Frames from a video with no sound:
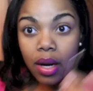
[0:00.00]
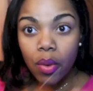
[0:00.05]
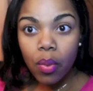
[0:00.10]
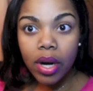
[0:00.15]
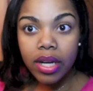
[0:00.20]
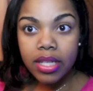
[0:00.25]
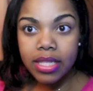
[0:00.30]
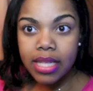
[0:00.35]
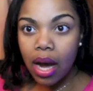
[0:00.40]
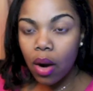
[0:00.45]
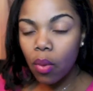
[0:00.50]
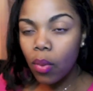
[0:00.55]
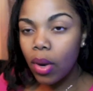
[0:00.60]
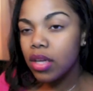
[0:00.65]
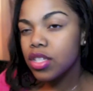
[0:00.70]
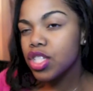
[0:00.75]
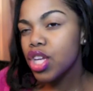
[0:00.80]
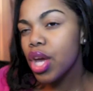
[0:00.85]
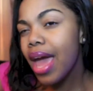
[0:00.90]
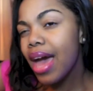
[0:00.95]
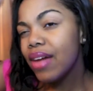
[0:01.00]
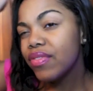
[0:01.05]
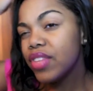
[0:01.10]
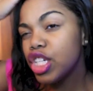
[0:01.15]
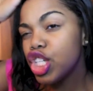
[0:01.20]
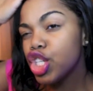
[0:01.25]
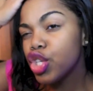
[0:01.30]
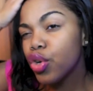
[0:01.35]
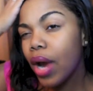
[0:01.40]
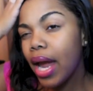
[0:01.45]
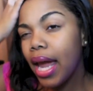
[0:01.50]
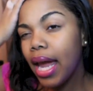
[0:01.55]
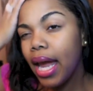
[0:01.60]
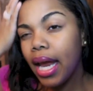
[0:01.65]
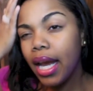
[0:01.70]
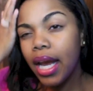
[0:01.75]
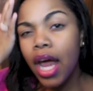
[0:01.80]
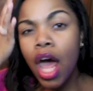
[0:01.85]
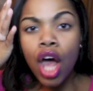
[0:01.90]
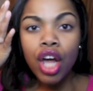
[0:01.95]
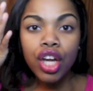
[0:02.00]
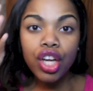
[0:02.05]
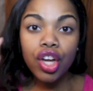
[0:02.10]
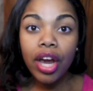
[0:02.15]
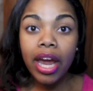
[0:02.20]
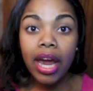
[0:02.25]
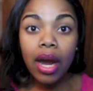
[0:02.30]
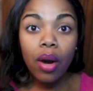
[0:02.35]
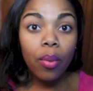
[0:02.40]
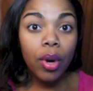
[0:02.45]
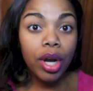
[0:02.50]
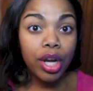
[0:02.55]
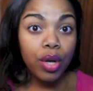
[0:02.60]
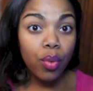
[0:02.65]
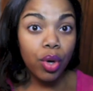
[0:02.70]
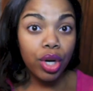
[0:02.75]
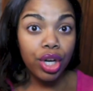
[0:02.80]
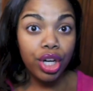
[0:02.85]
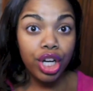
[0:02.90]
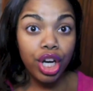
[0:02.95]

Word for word: and it works out well. So you have to train your hair where you want